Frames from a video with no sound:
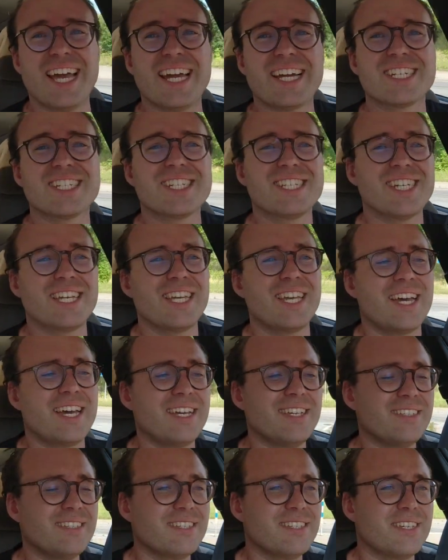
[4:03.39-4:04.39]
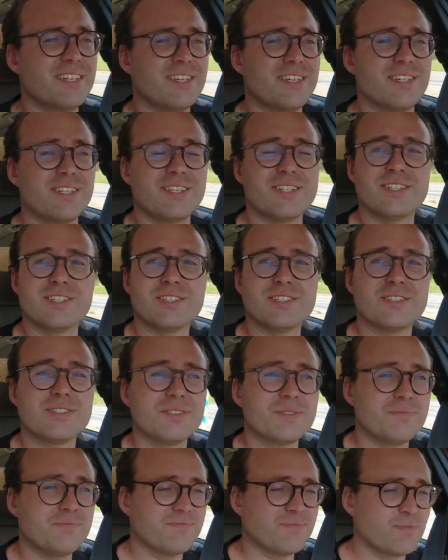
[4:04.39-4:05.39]
XJS
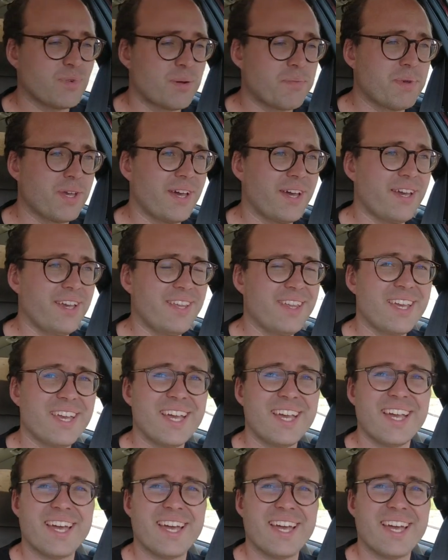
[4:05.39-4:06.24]
is right behind,